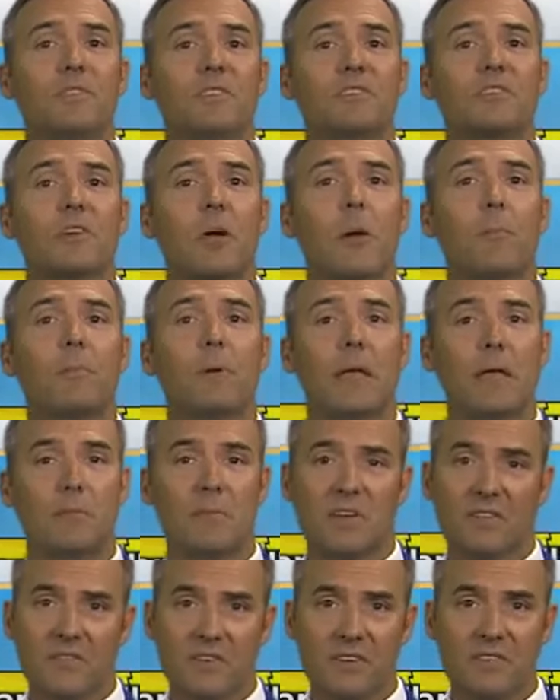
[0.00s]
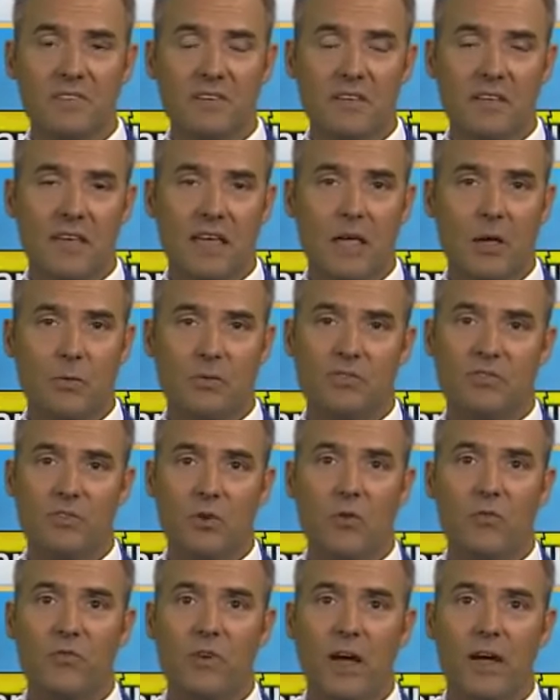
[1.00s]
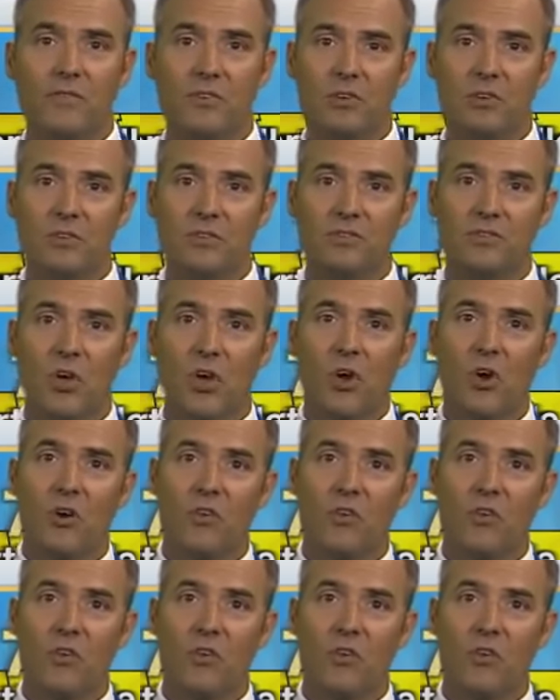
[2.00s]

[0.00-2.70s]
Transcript: Just come pay me a visit. KOCO 5 News,